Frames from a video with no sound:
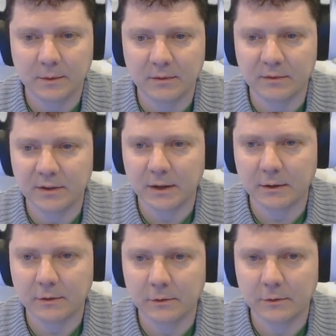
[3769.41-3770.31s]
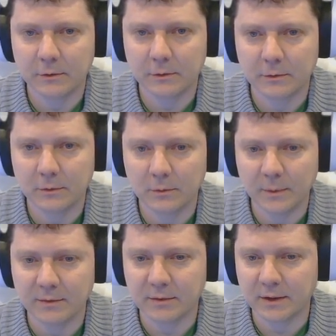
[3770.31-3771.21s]
We have a Vux. Do we
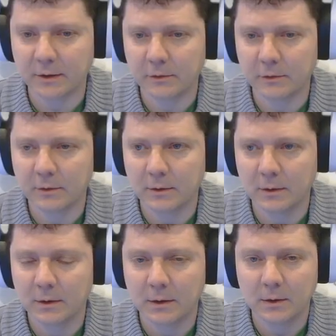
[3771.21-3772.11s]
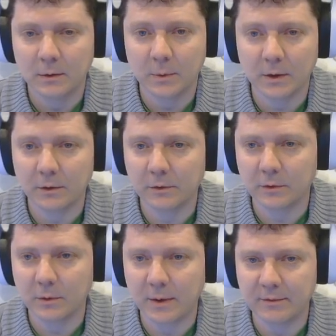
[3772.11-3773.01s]
have a Vux? We also
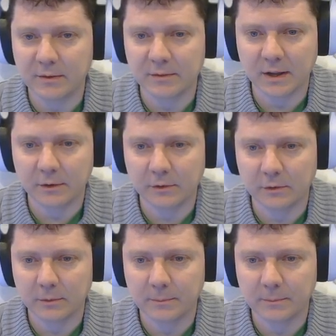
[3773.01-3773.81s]
don't have a Vux.